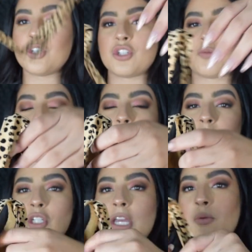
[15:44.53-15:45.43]
You just pretty
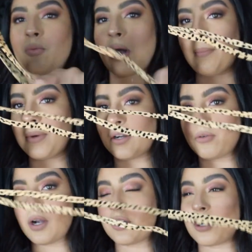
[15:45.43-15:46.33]
much like wrap it
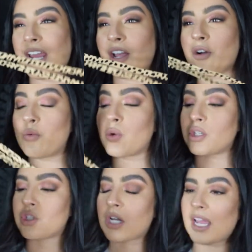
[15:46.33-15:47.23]
around your ankle,
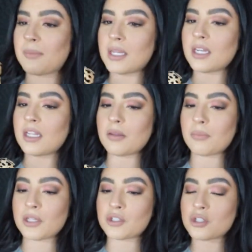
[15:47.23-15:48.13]
which I mean in the
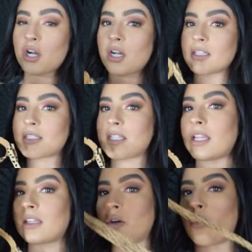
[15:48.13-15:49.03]
picture, honestly,
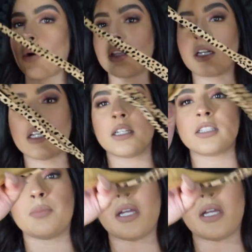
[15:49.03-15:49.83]
like the quality looked